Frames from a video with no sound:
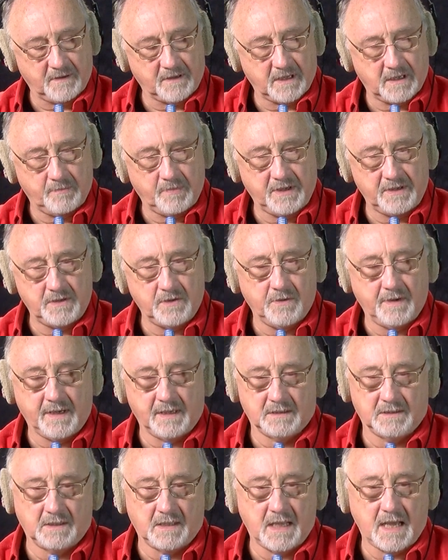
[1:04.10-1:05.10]
I'm going to be doing
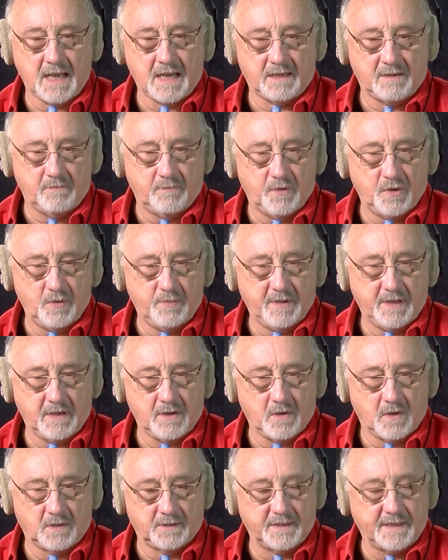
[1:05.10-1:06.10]
a lot of booming
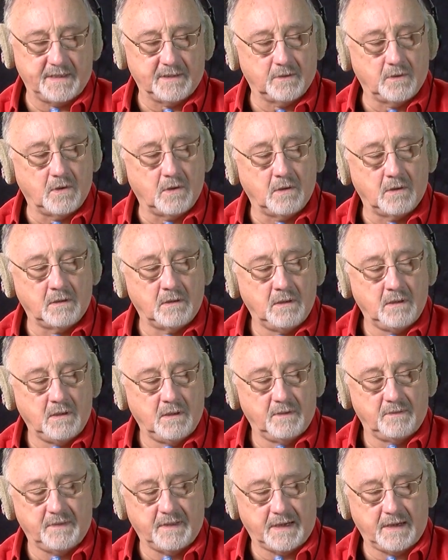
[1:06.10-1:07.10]
all day long,
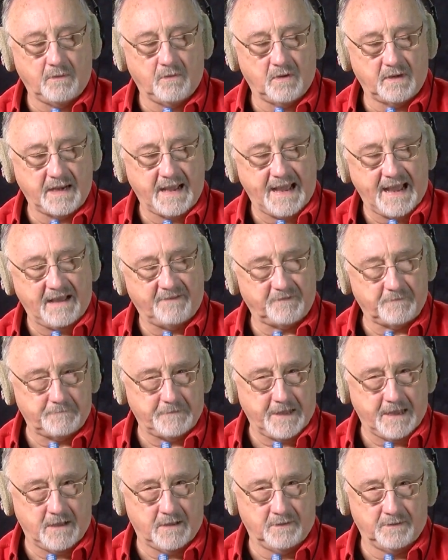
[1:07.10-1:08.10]
that I want a half a
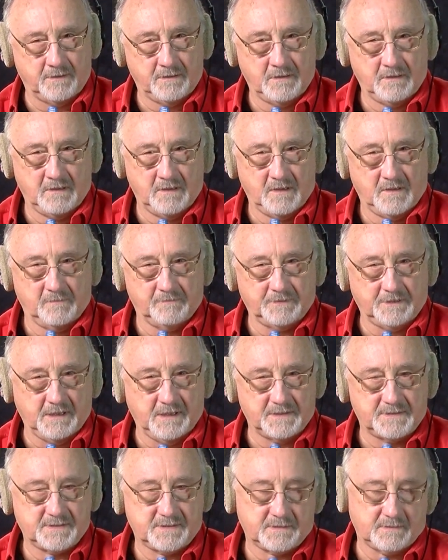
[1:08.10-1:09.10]
pound
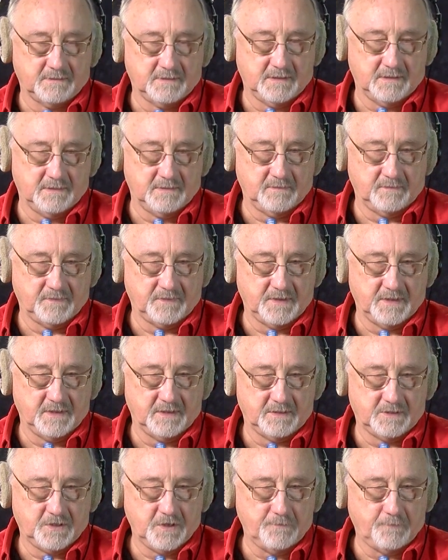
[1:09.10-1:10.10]
plus
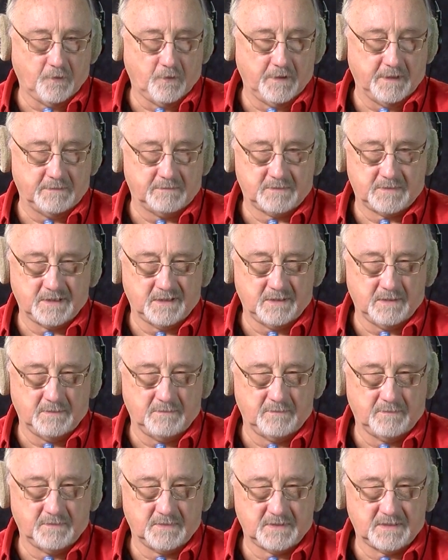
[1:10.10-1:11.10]
the
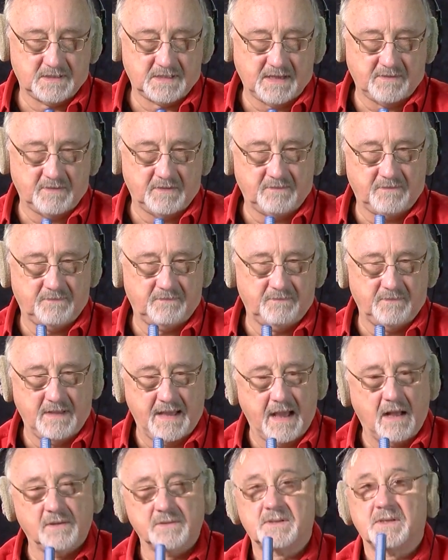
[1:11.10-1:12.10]
2.7
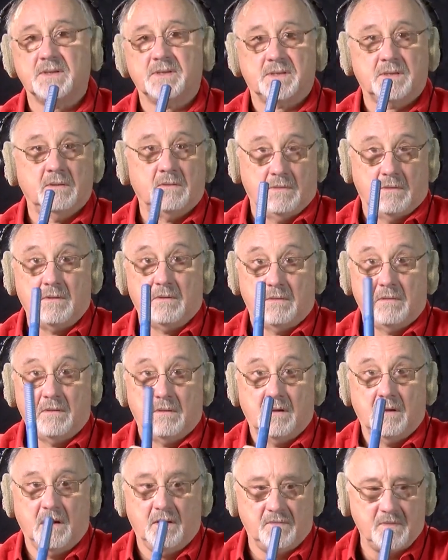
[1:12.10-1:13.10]
ounces
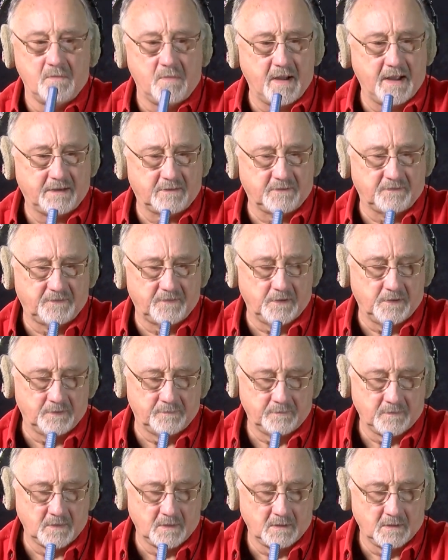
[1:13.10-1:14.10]
of the
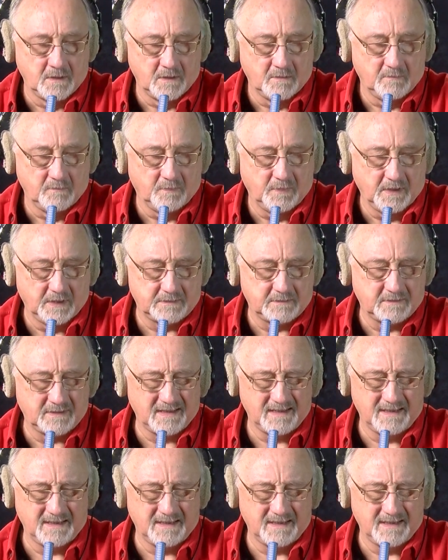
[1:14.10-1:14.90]
microphone. But